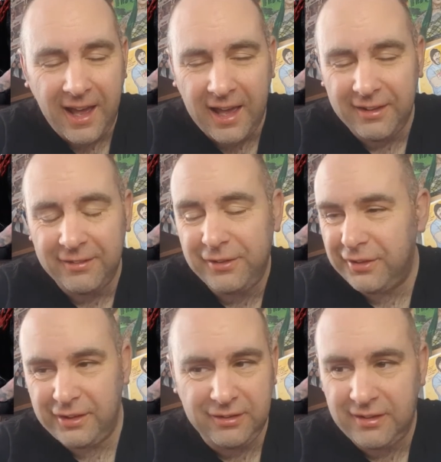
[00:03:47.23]
and
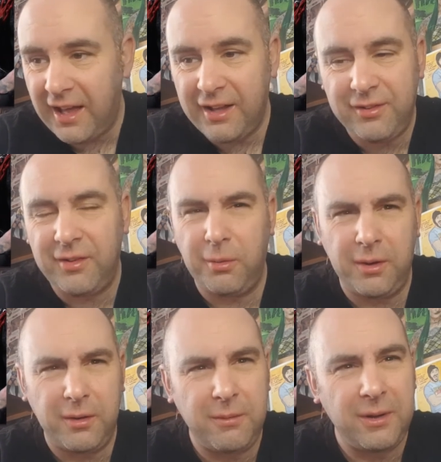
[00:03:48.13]
she starts
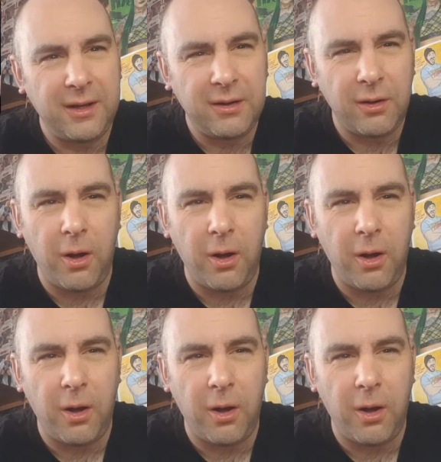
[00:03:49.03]
doing, I mean, a